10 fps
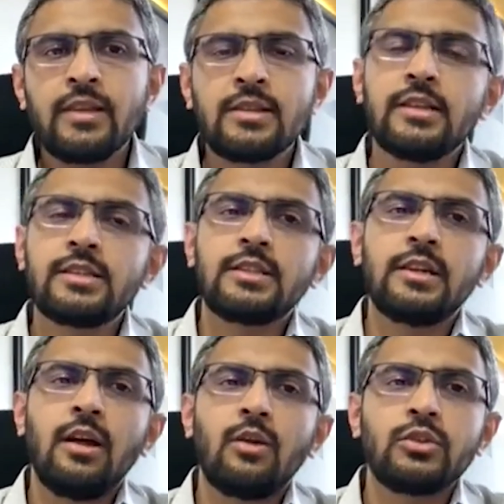is
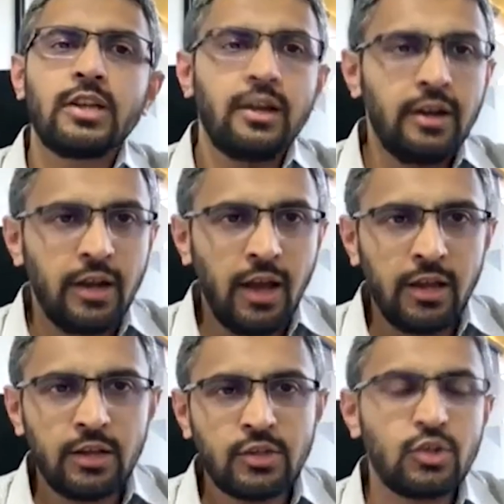listed outside India
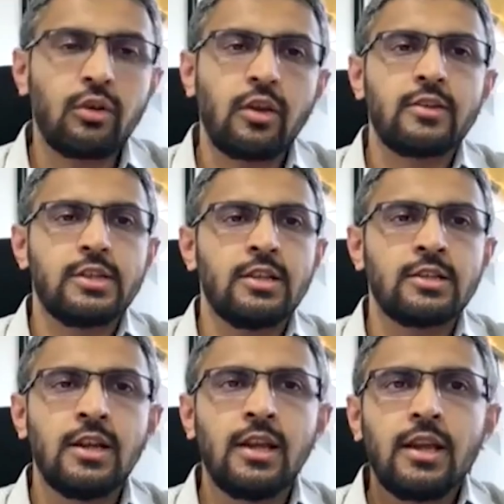in a stock exchange.